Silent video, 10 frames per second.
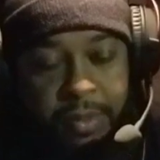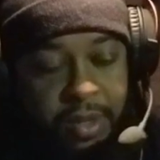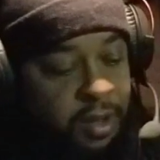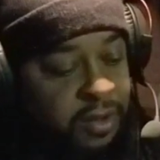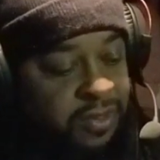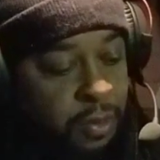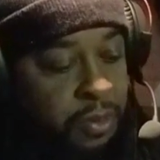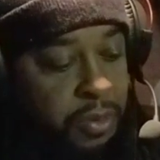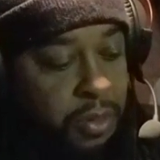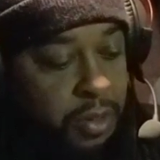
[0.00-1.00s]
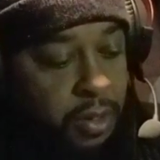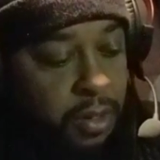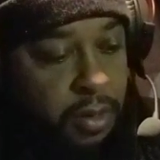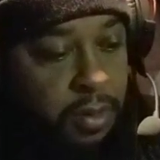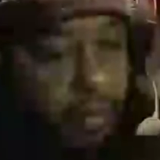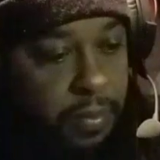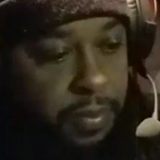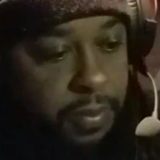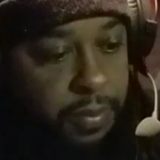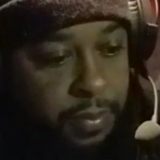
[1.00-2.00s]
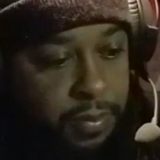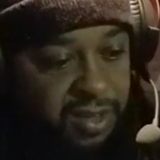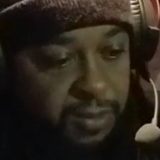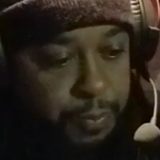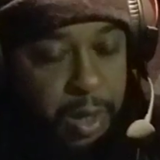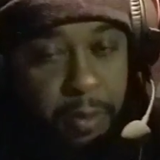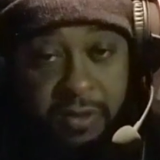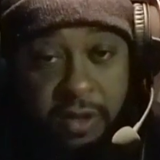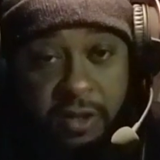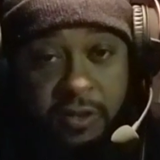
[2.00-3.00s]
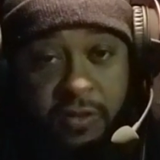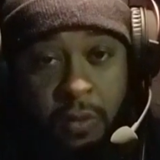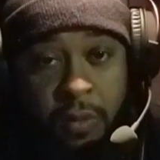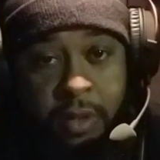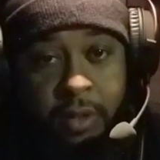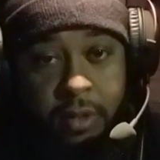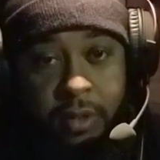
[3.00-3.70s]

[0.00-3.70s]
because you're spiritually destroyed,